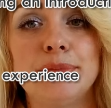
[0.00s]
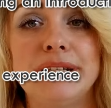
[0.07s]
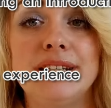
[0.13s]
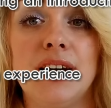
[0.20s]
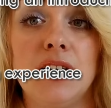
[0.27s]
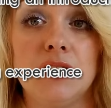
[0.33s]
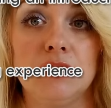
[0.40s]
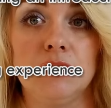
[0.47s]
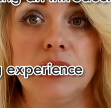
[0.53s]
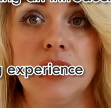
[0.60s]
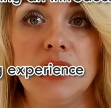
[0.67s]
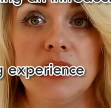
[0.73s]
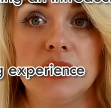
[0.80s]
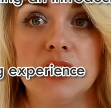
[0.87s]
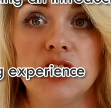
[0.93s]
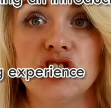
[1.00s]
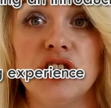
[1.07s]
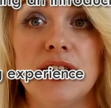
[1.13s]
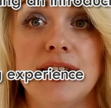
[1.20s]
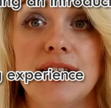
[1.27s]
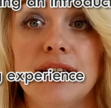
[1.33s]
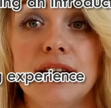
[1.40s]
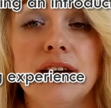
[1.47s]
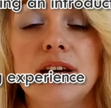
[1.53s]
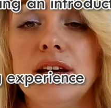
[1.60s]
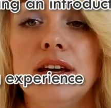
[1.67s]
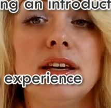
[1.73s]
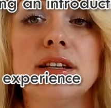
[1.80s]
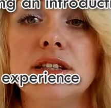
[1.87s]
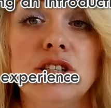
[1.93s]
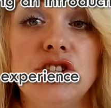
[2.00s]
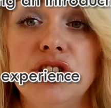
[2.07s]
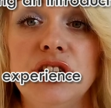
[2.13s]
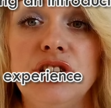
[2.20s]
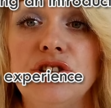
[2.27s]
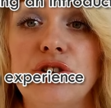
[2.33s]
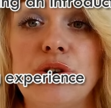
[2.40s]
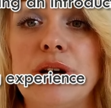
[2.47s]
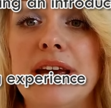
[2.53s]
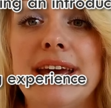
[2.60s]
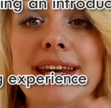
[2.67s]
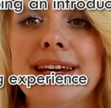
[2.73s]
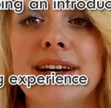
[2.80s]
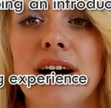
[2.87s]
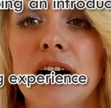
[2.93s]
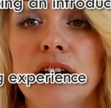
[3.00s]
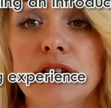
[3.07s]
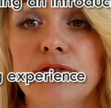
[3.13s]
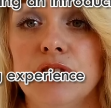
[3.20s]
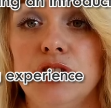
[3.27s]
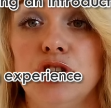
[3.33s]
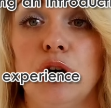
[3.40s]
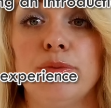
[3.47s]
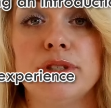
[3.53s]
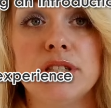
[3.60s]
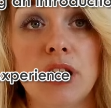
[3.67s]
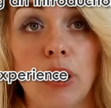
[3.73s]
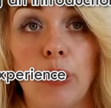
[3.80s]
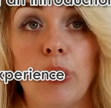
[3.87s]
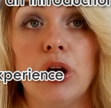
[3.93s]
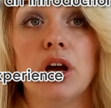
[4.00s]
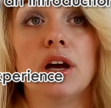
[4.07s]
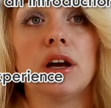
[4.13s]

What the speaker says: not only English teacher, any kind of a job. So,